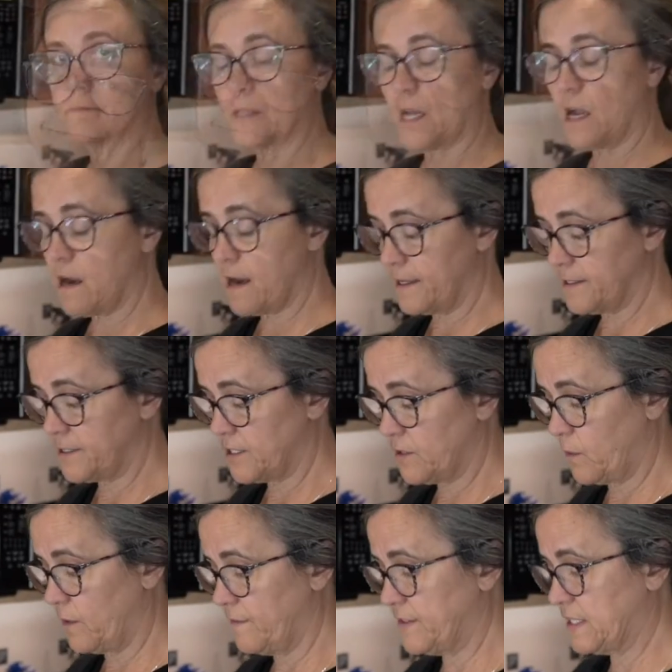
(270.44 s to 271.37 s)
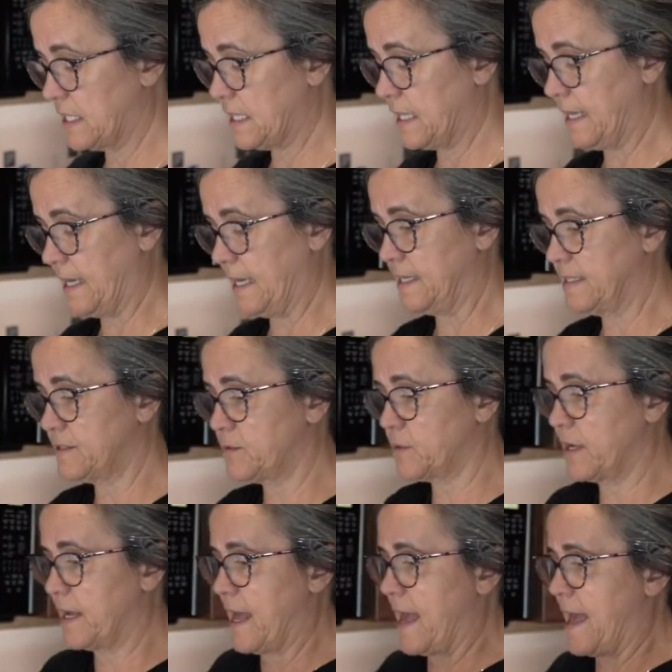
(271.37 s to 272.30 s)
Alright, so we've deglazed. We're
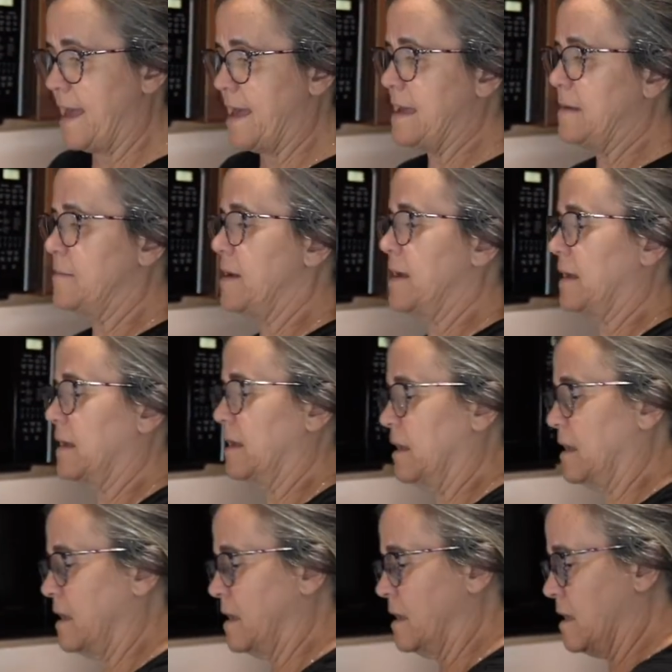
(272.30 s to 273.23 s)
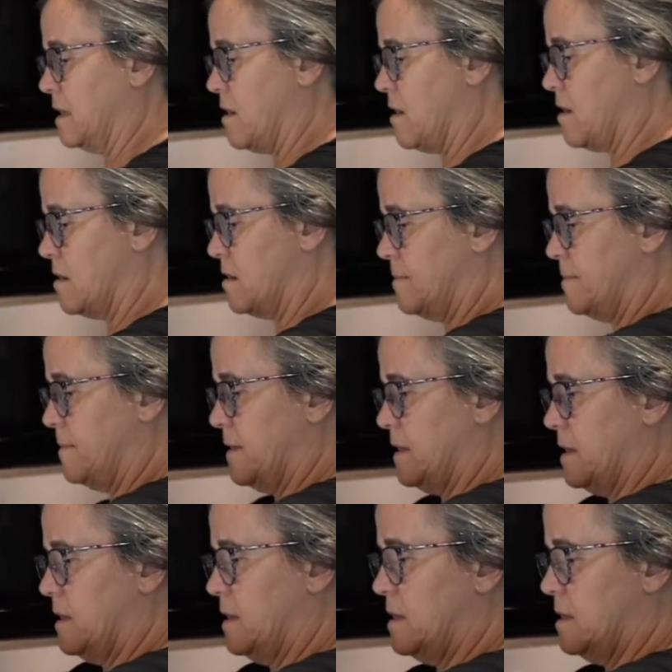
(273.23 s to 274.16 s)
going to add back in our
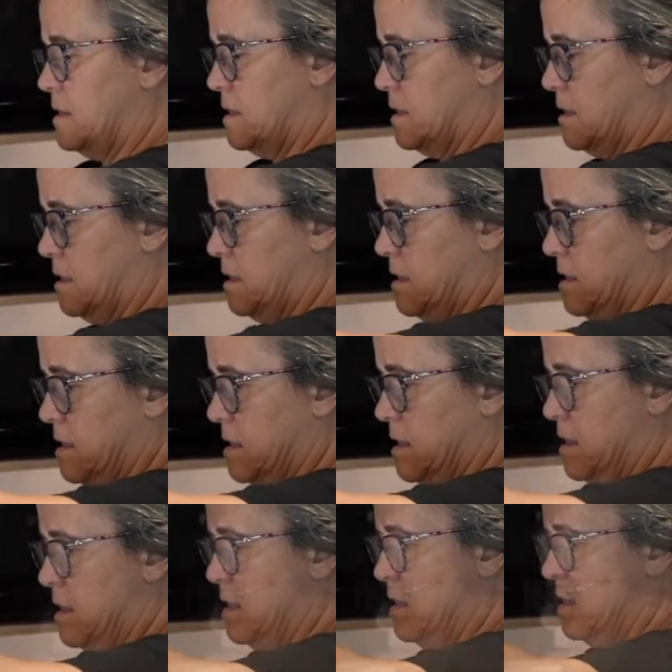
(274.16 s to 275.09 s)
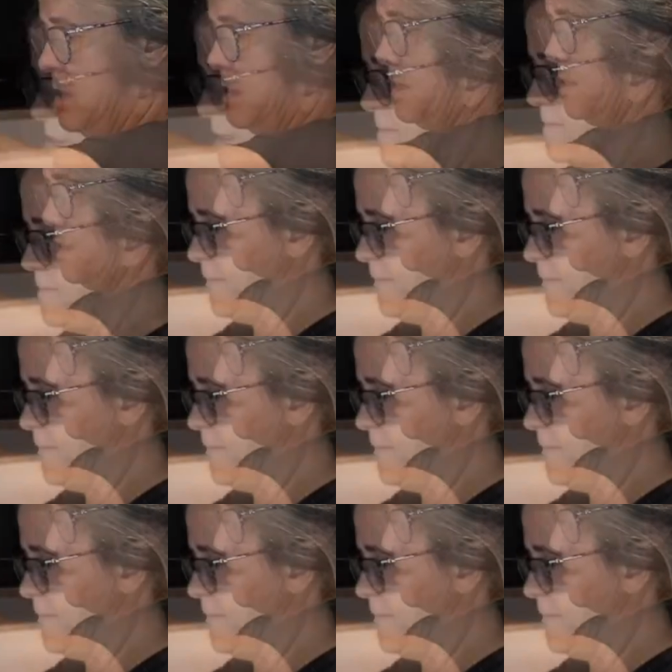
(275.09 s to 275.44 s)
meat. This way.